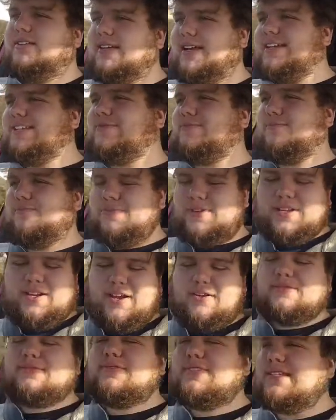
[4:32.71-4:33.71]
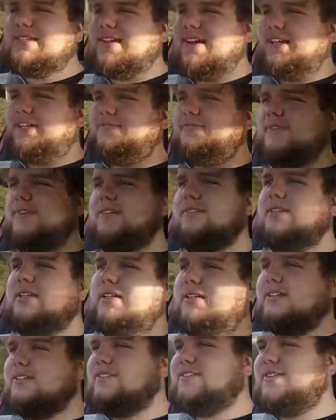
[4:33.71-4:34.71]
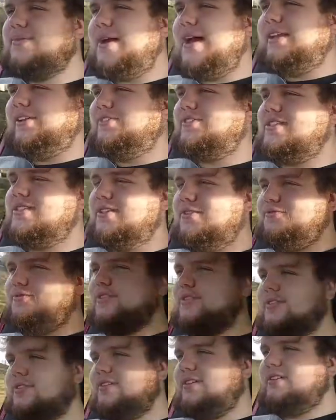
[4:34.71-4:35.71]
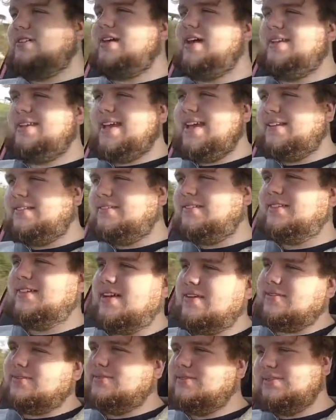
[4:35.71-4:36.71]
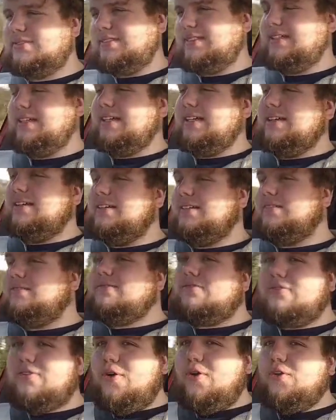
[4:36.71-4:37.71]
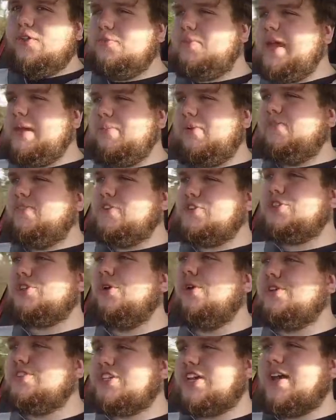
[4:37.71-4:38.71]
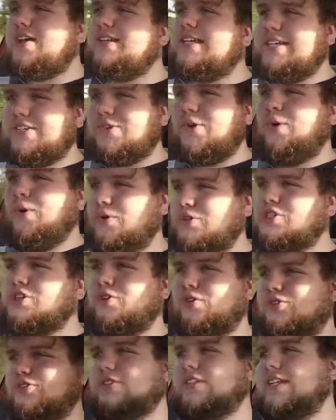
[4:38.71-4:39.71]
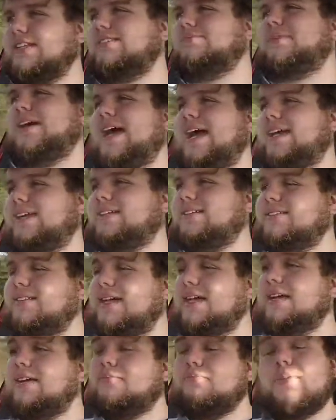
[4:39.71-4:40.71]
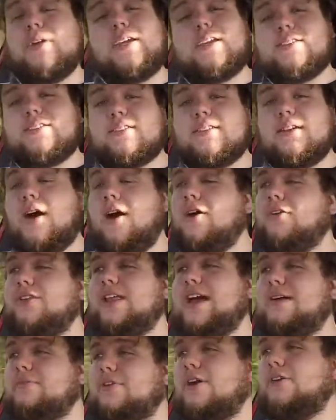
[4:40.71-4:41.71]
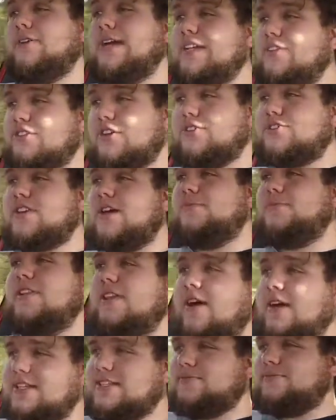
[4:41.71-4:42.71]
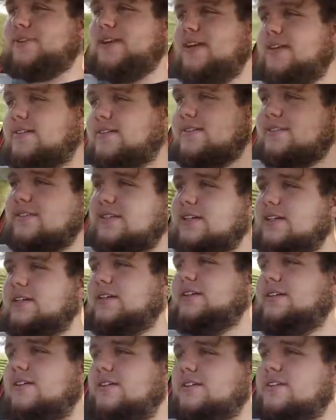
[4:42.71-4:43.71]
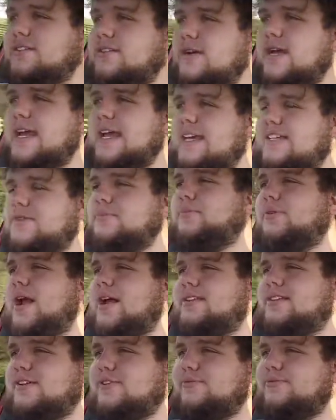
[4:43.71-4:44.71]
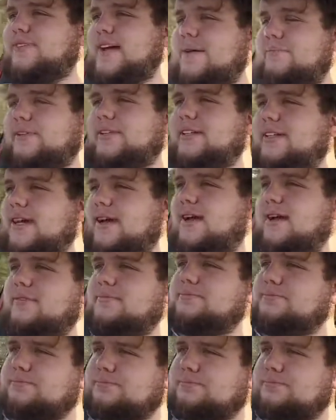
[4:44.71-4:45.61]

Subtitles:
It's, you know, designed for 2 adults in the front, and then, you know, other people for short journeys or children in the back. Because on that note, it does come with ISOFIX, so it is a practical family car.